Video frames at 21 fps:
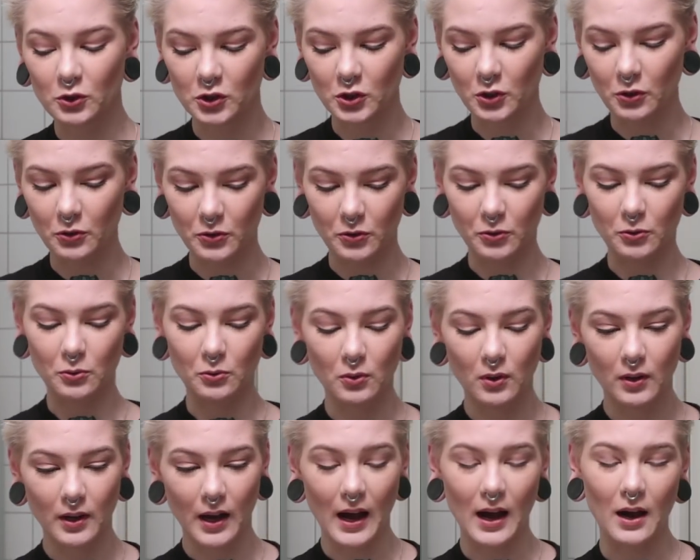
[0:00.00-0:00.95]
to show
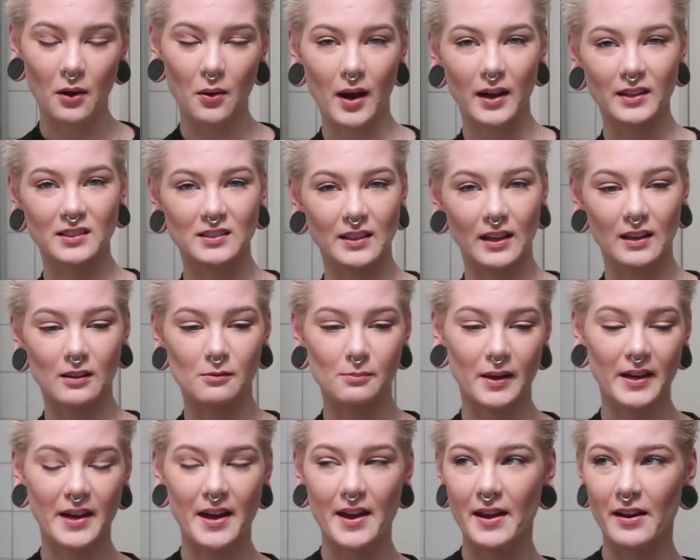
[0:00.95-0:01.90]
you how I style
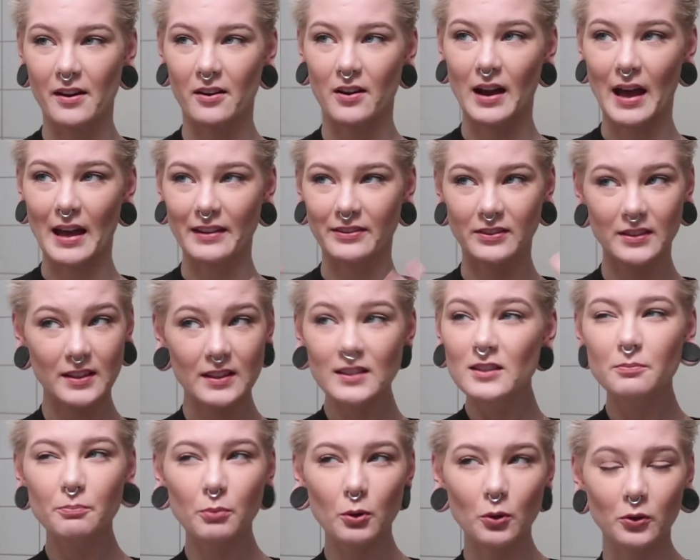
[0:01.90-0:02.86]
my hair at
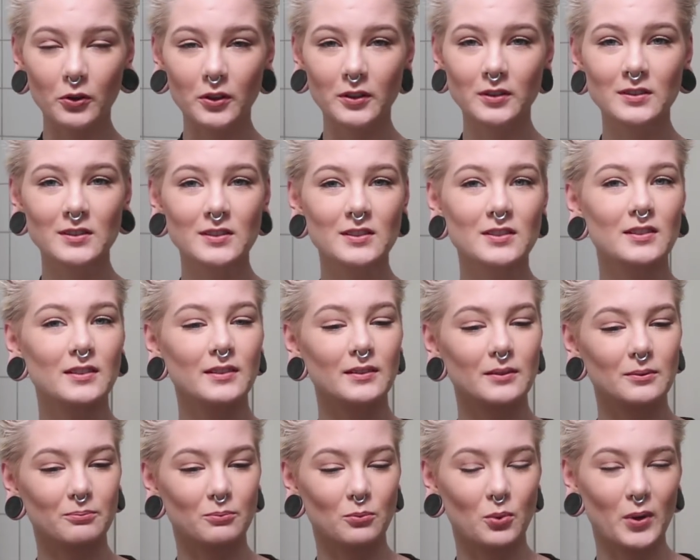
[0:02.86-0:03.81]
this point
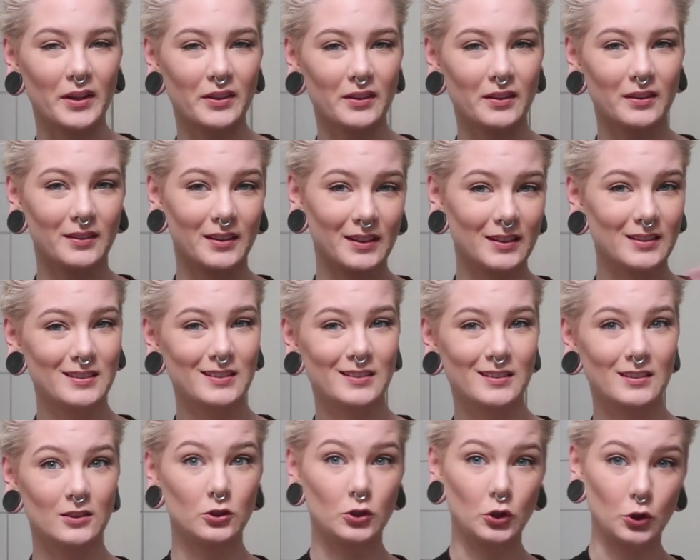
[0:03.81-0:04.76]
with
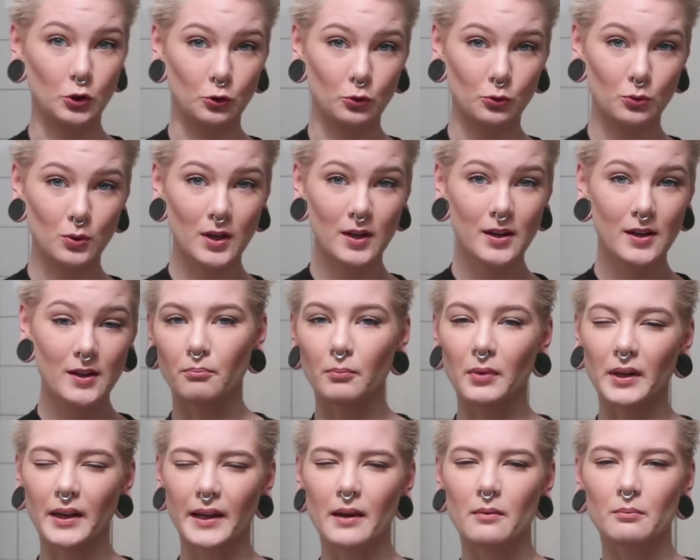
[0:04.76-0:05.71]
this do,
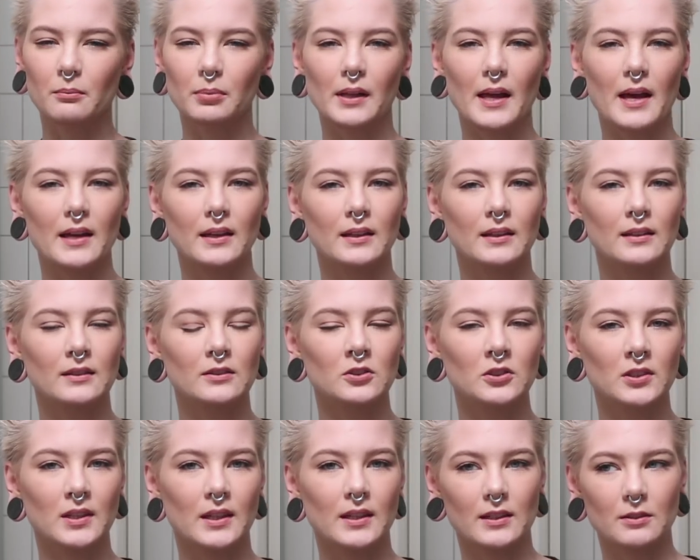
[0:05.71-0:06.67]
but I am planning to
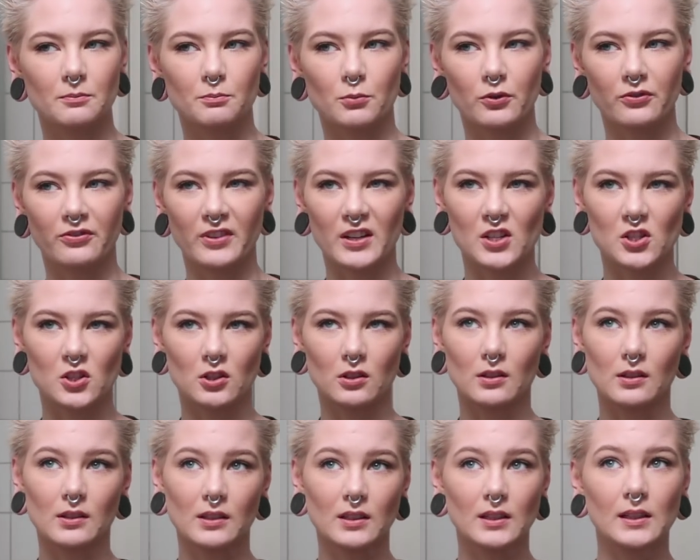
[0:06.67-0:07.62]
get it
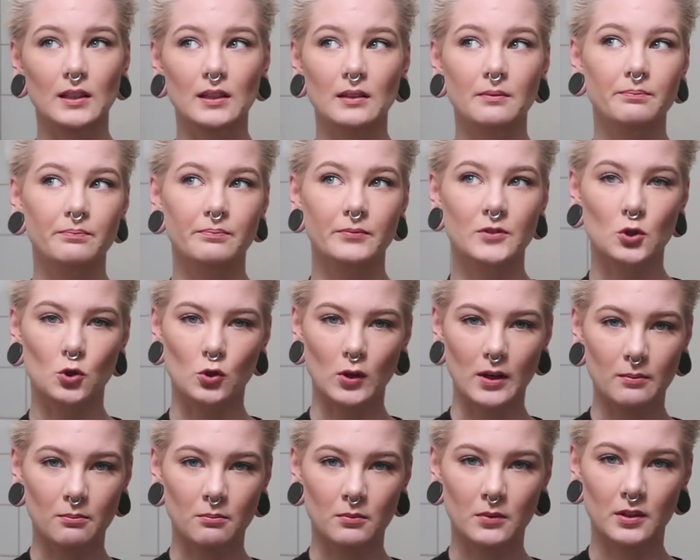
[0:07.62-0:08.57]
professionally
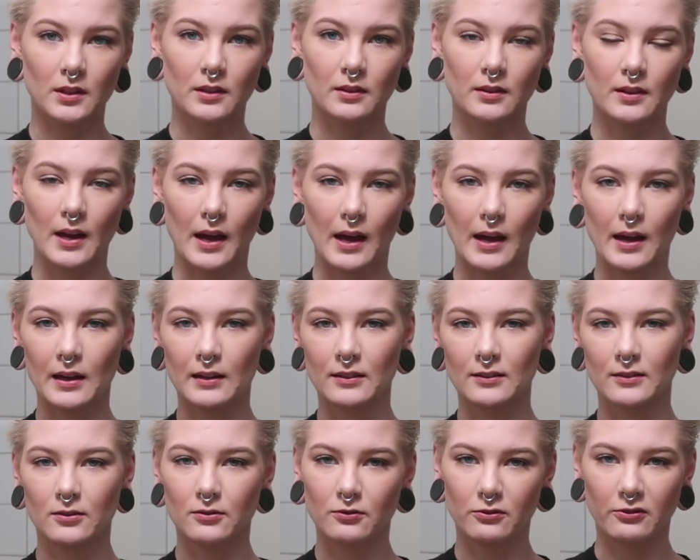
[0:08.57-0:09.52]
trimmed
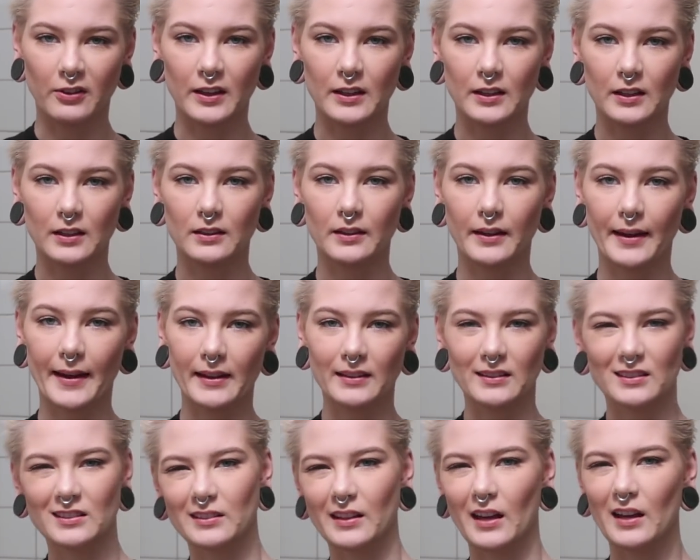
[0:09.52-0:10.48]
and faded
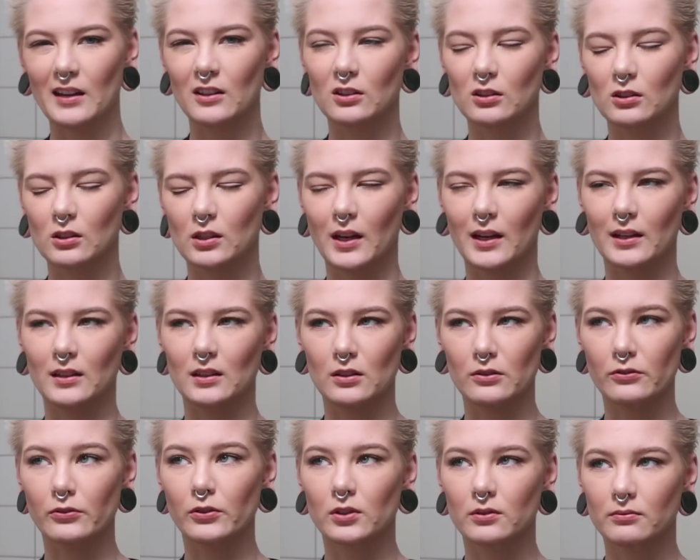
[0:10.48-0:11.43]
and styled kind
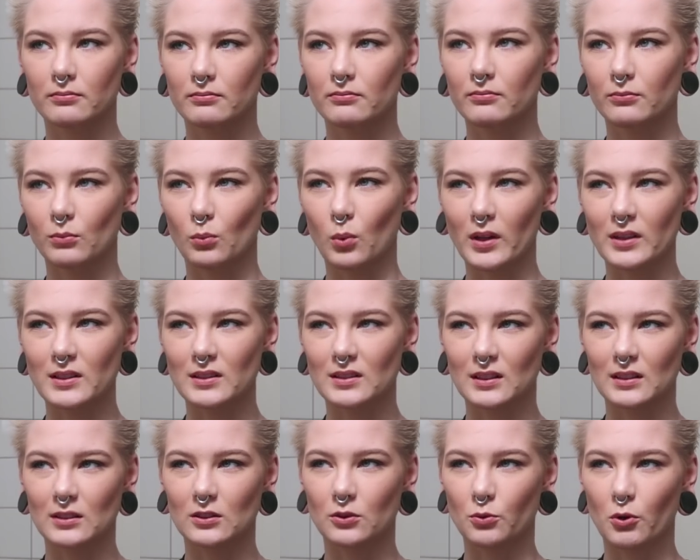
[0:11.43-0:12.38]
of once
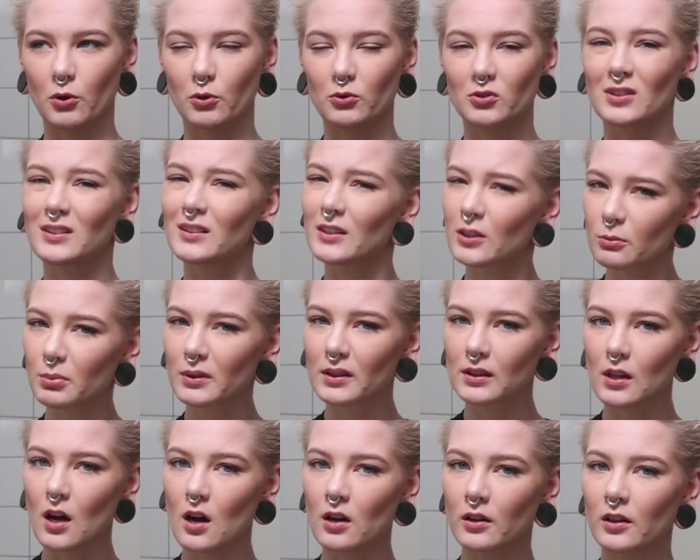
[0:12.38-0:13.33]
it grows a little bit
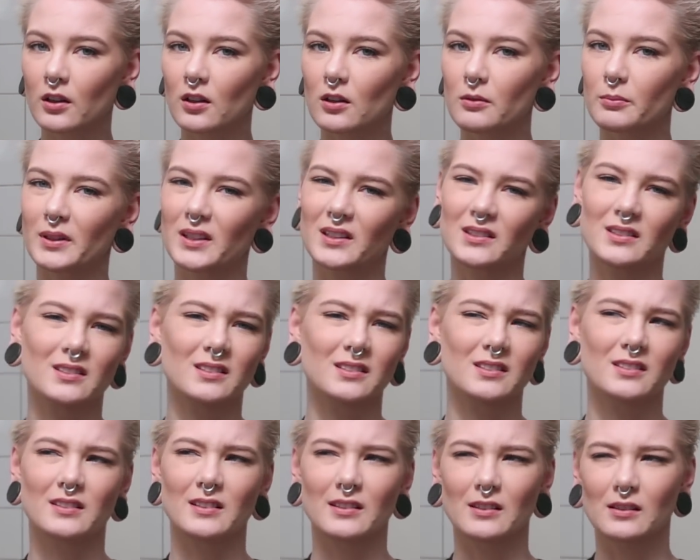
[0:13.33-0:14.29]
longer, because it's
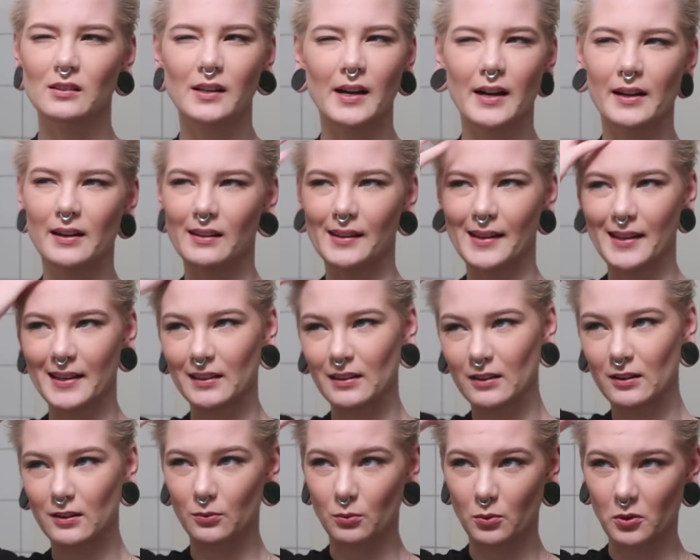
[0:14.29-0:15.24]
still at a
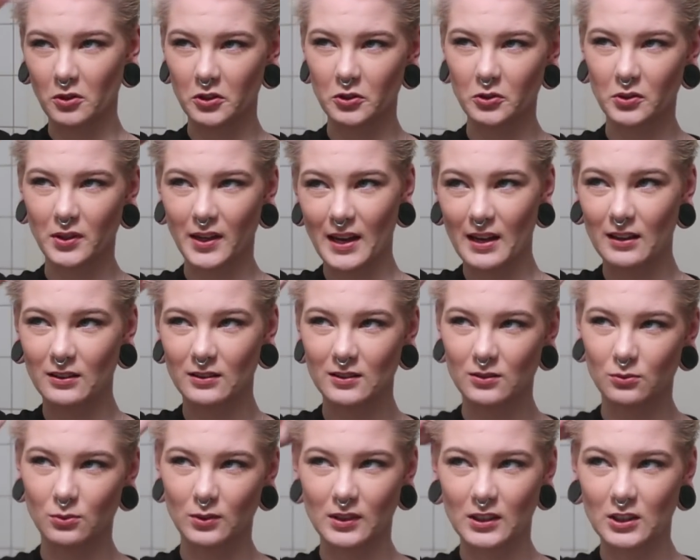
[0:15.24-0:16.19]
length where you
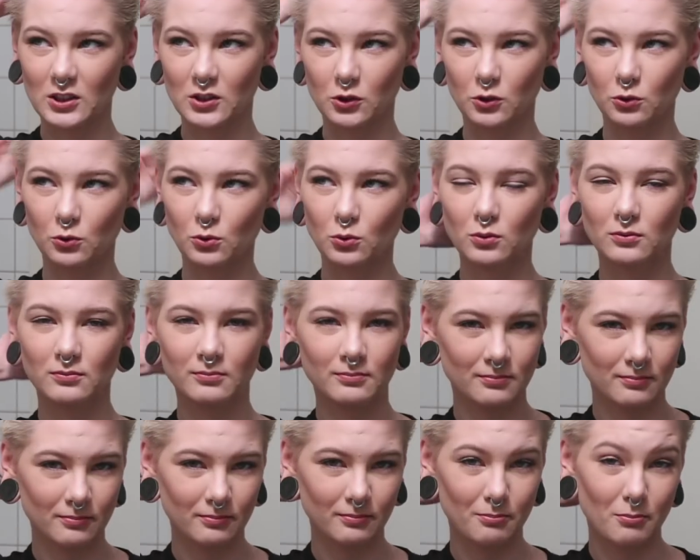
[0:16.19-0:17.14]
can't really do
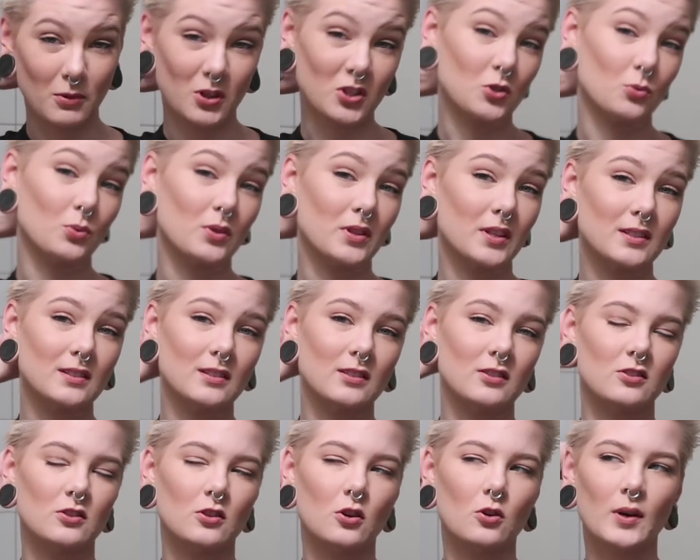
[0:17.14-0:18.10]
much with it,
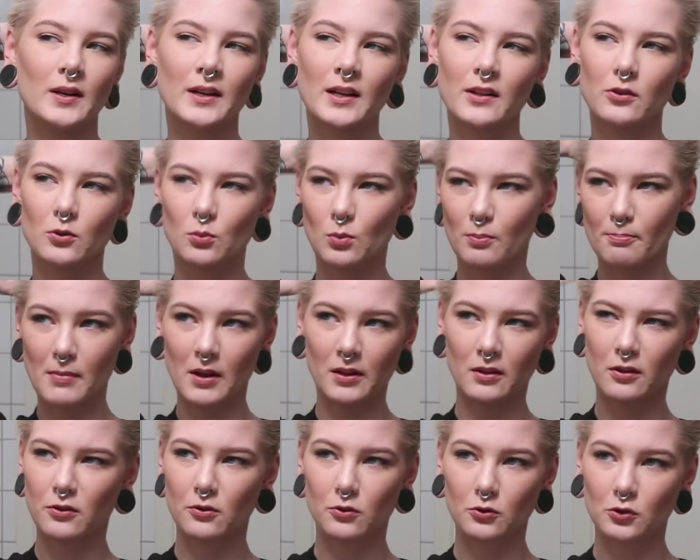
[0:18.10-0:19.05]
so another
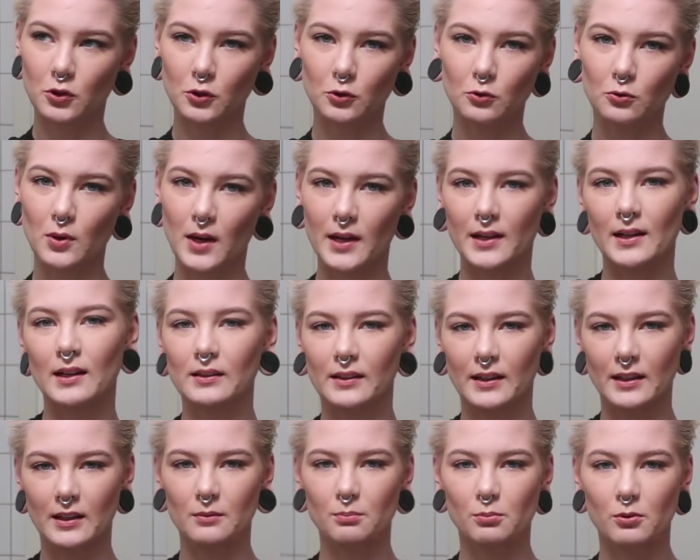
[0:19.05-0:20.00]
month or two and I'll
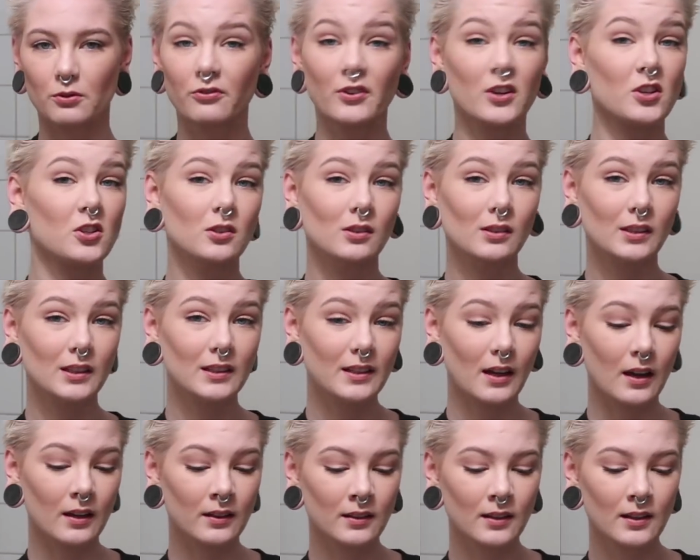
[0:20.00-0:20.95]
get it professionally
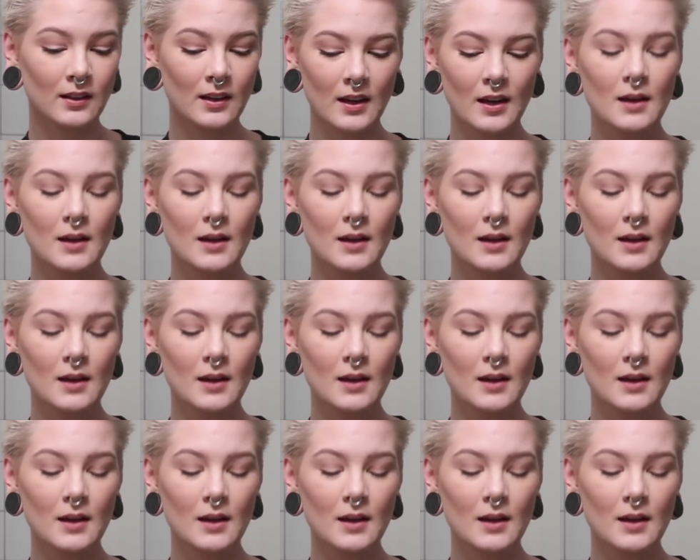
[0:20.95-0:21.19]
done,